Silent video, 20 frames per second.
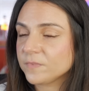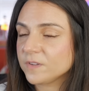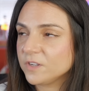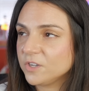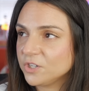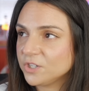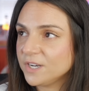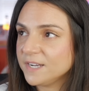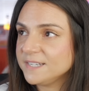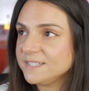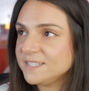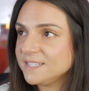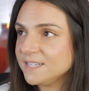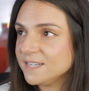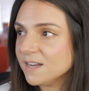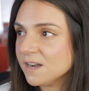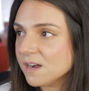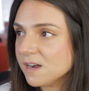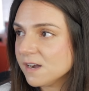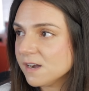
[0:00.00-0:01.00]
Good
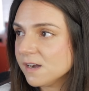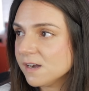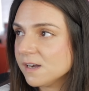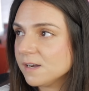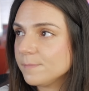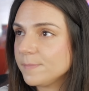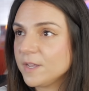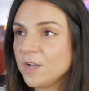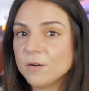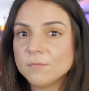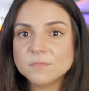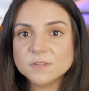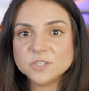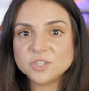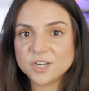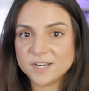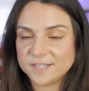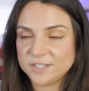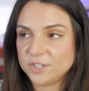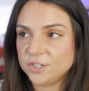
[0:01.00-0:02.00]
idea. Become the
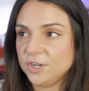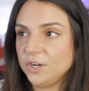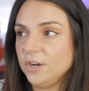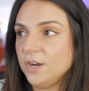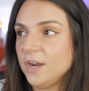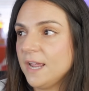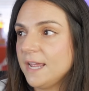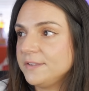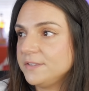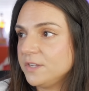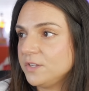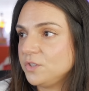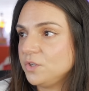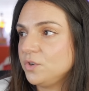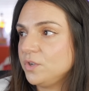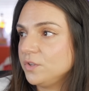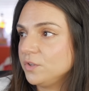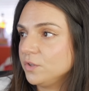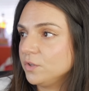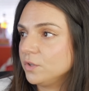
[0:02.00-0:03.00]
janitor, and then you
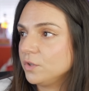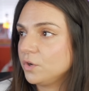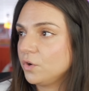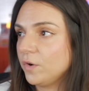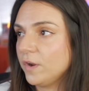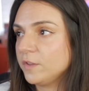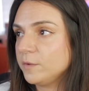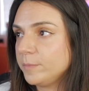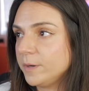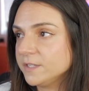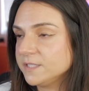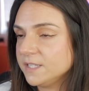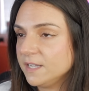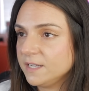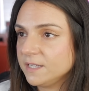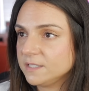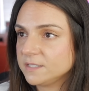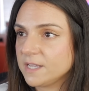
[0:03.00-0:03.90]
can look around the prosthetic